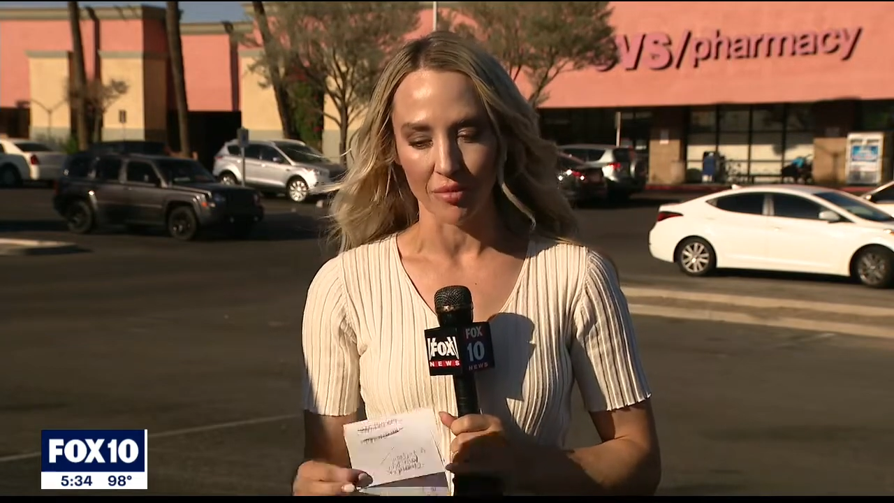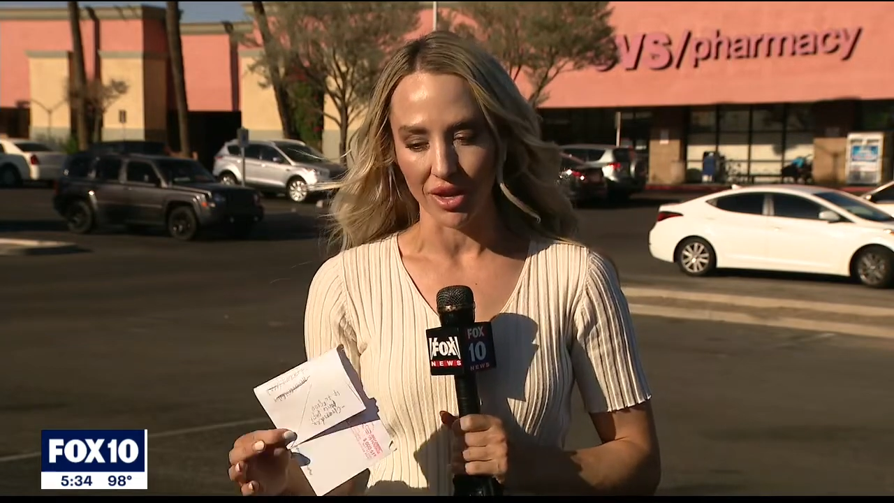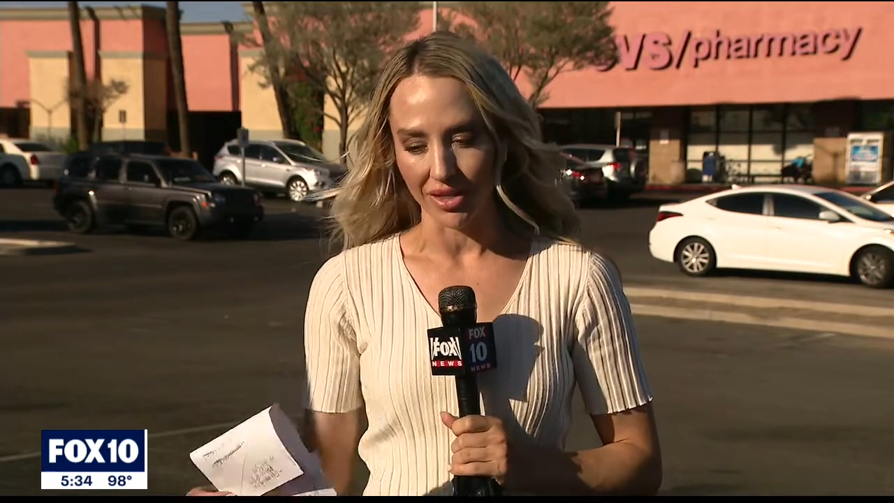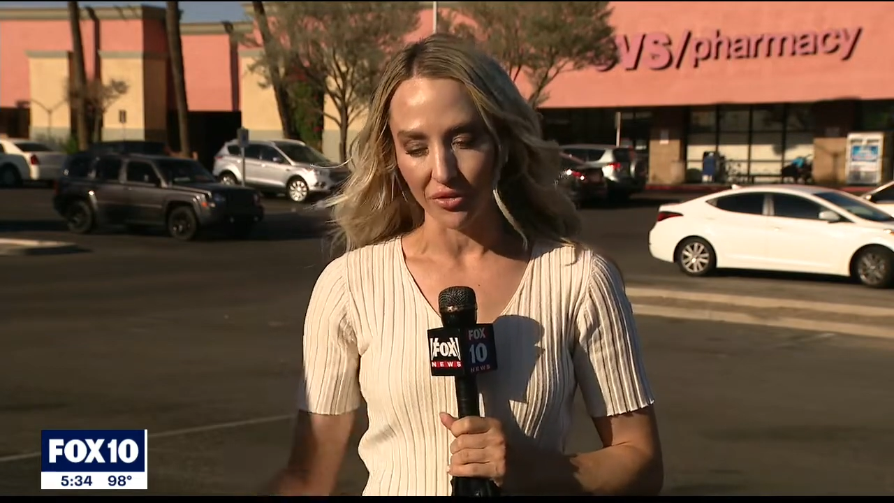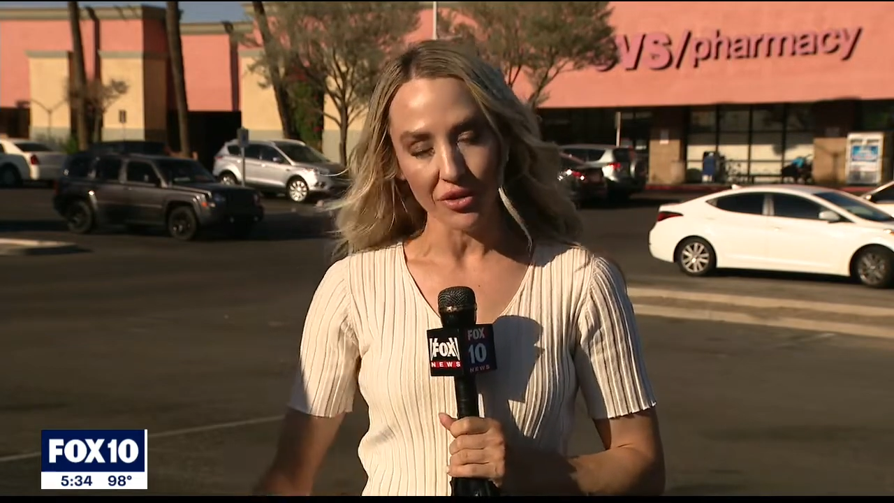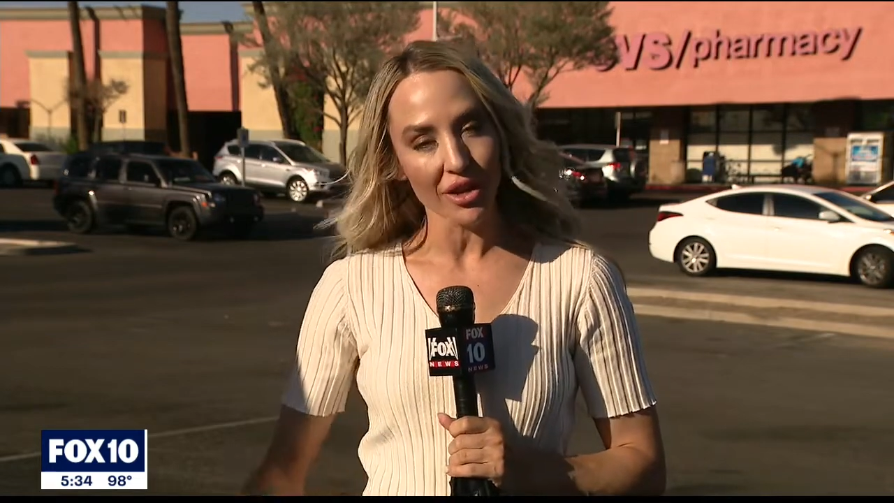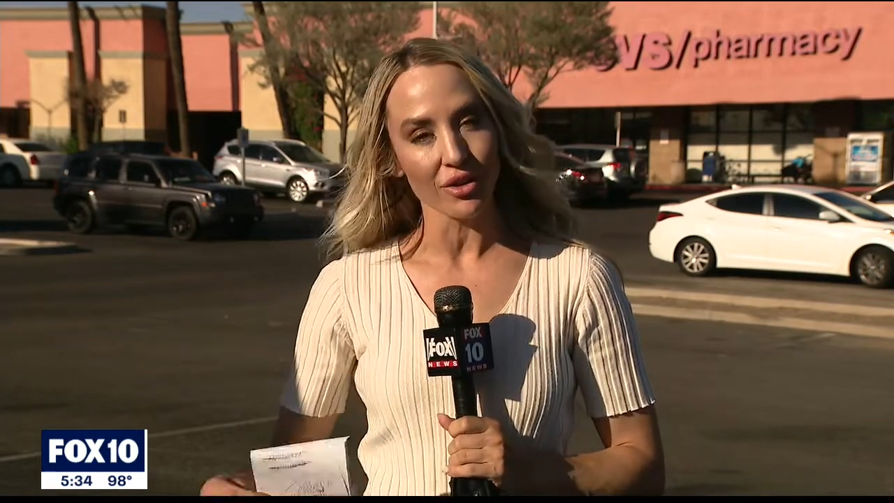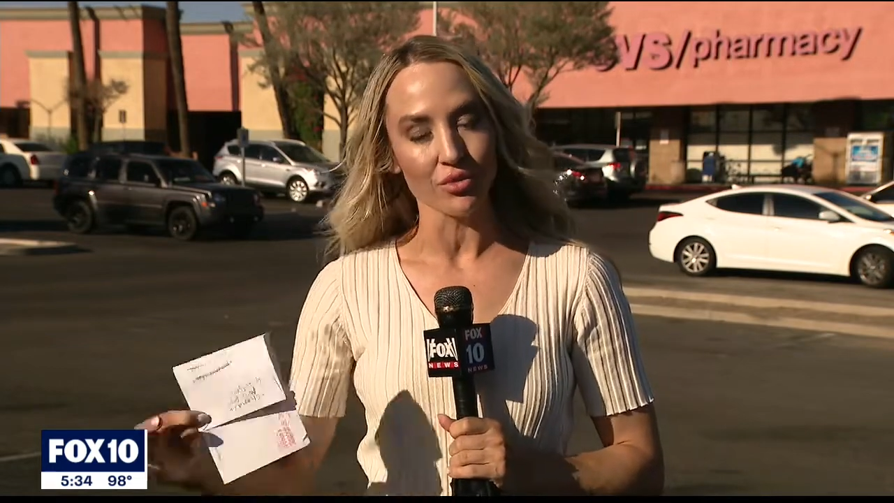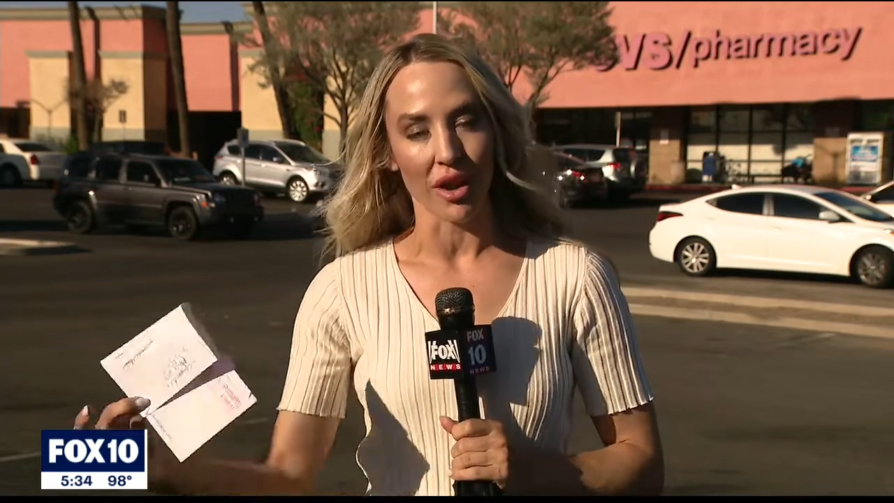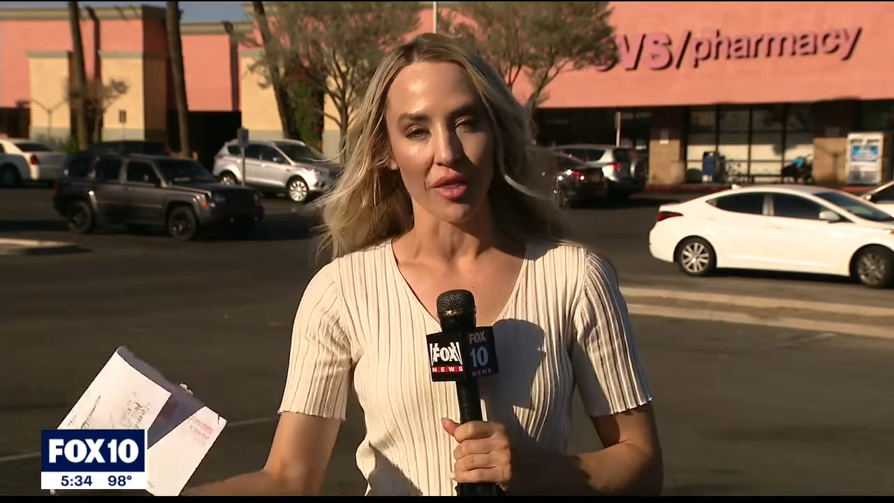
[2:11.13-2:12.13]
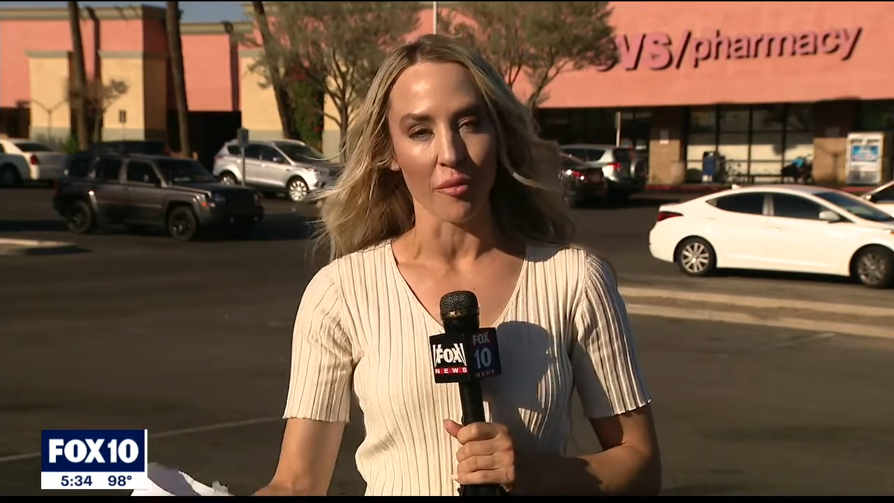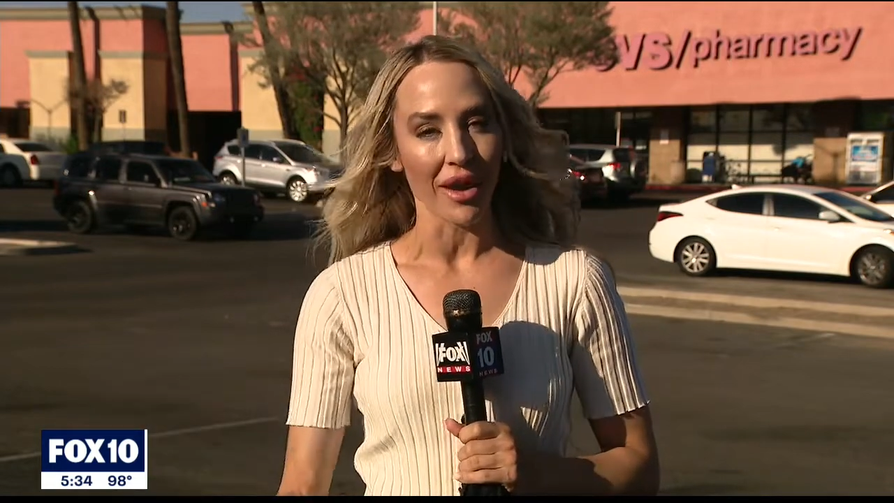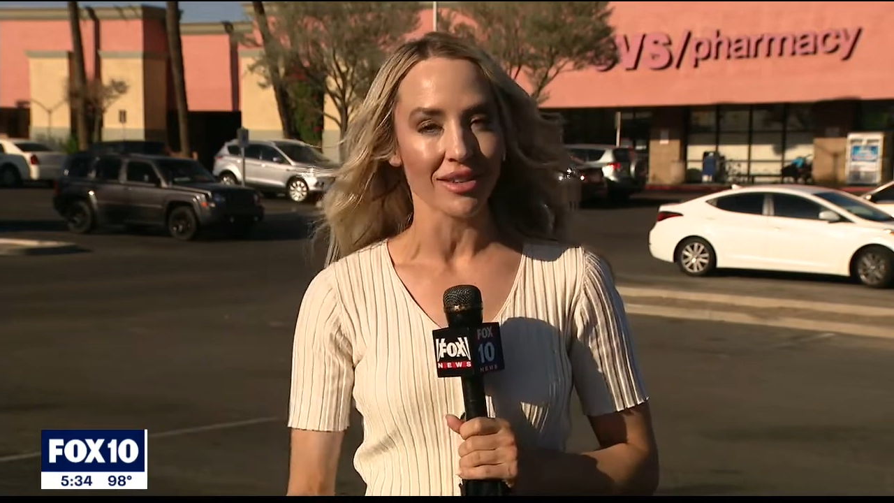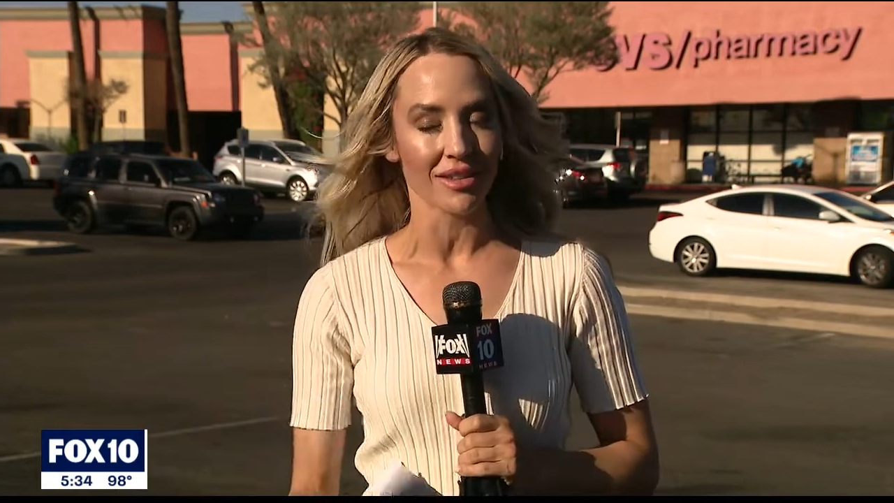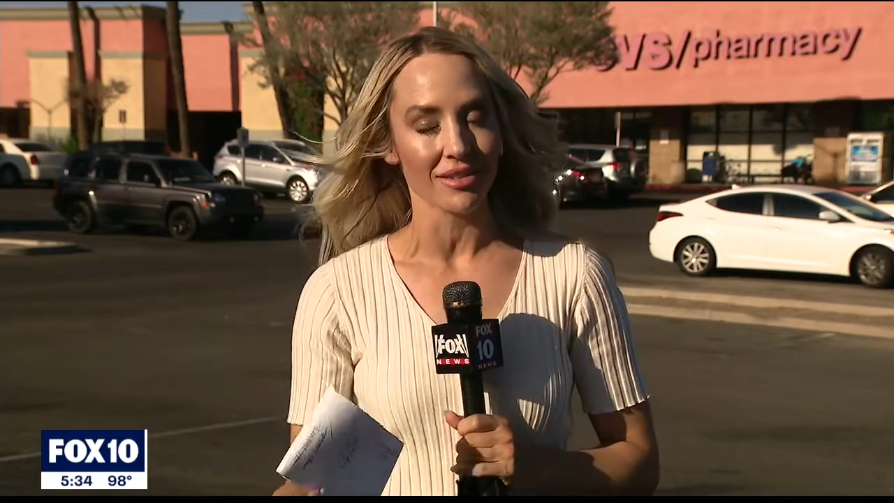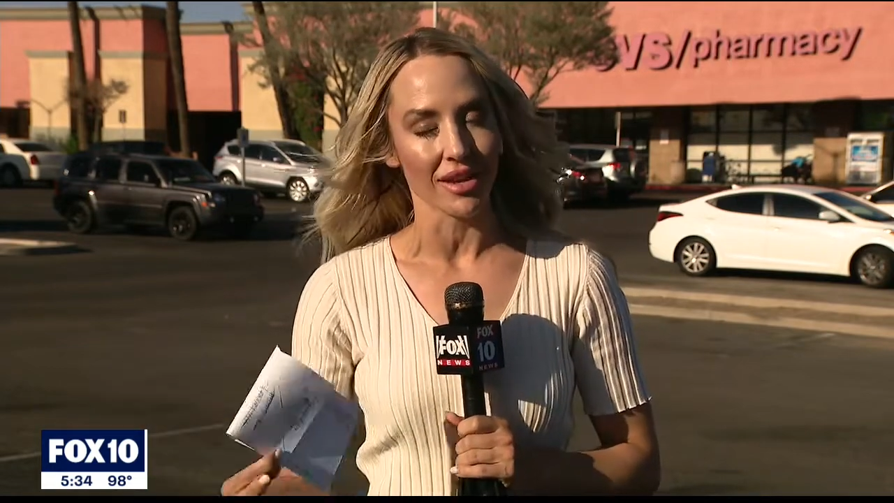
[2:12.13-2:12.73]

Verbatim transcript: be on the field, run the bases,